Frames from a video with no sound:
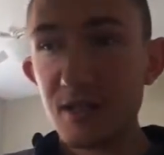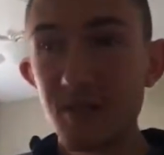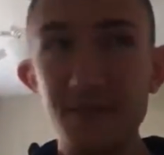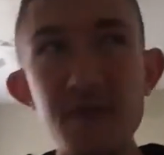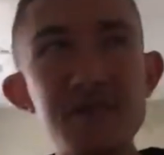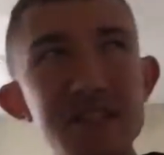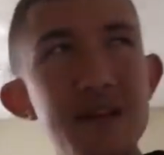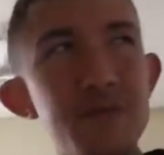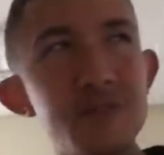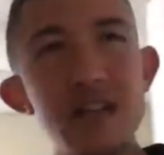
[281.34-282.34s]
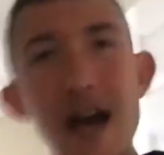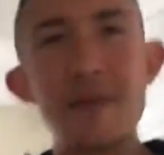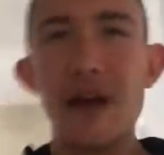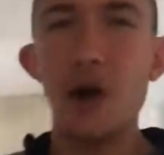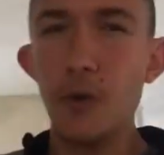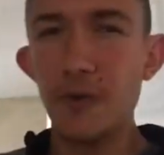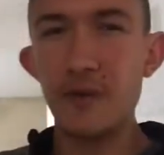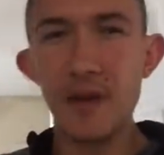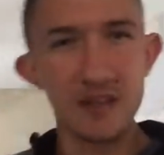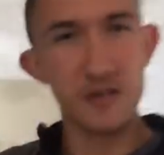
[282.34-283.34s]
The first ever time I
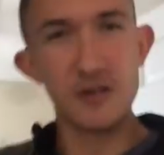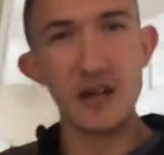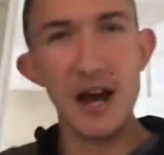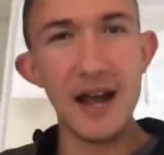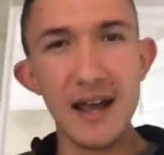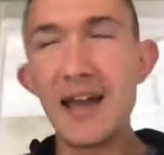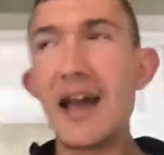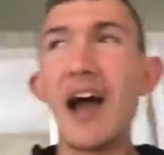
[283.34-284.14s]
opened my third eye,